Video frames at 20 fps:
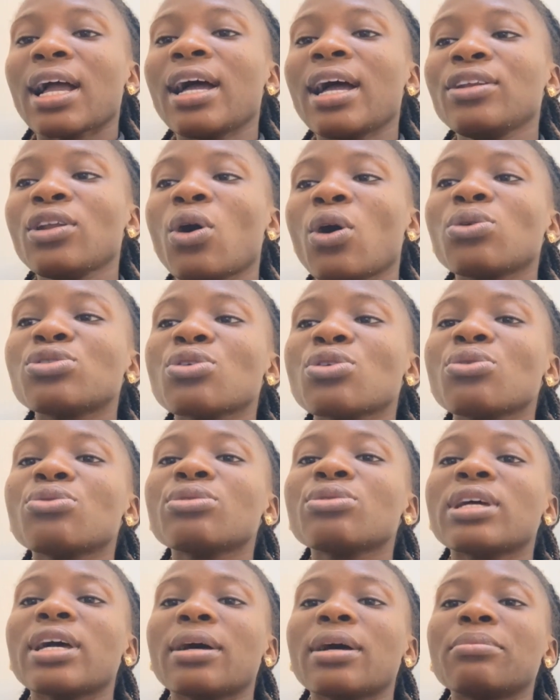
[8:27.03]
and
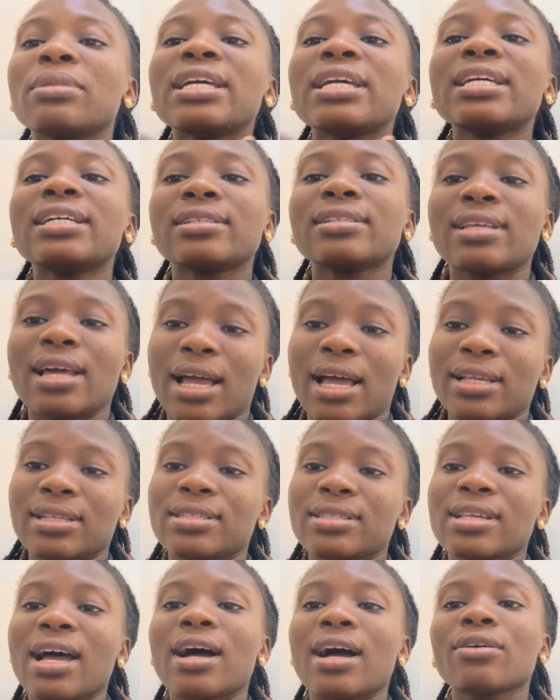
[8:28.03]
also
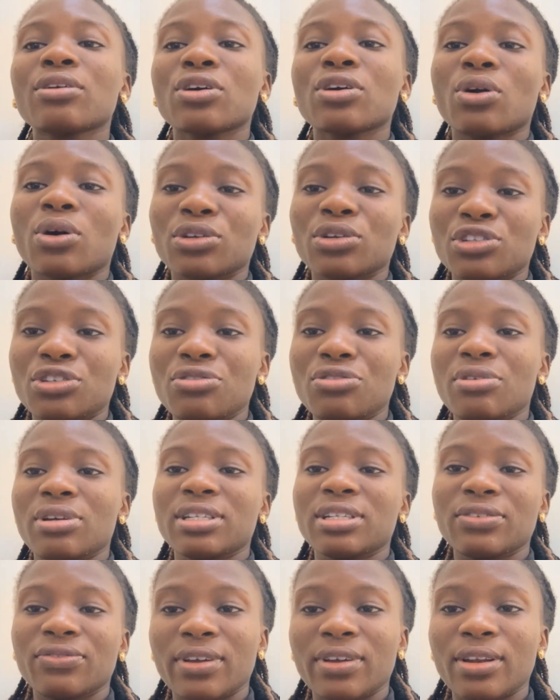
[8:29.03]
hinders agricultural
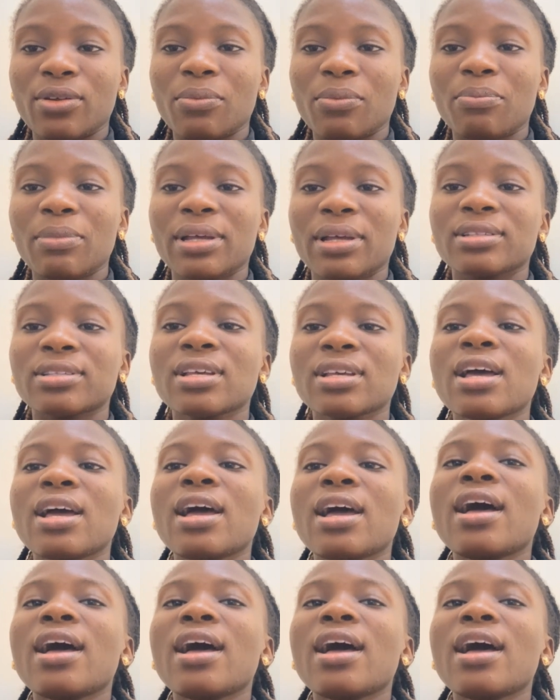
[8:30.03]
development.